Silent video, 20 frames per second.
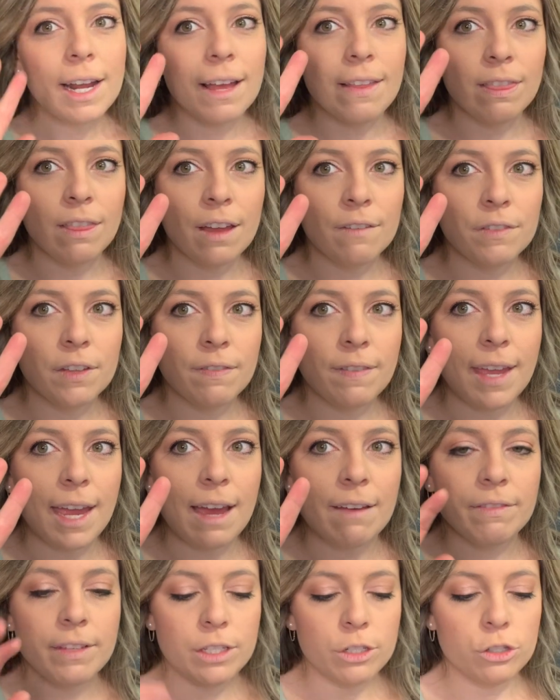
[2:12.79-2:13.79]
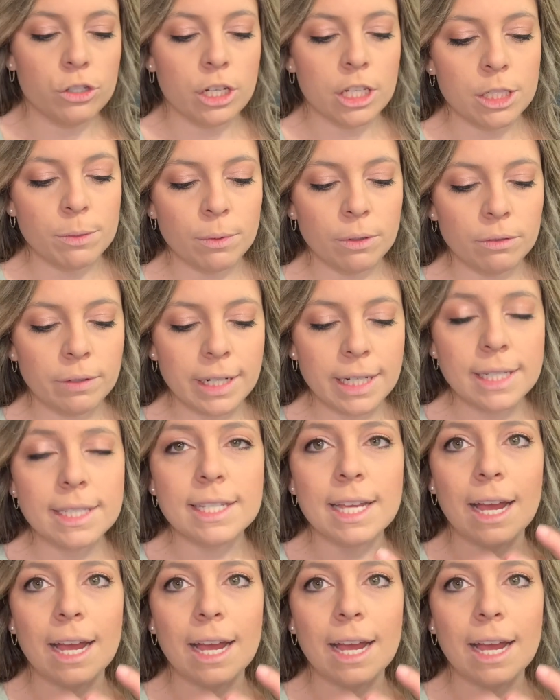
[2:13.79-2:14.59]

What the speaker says: I love that they have these adjustable rings.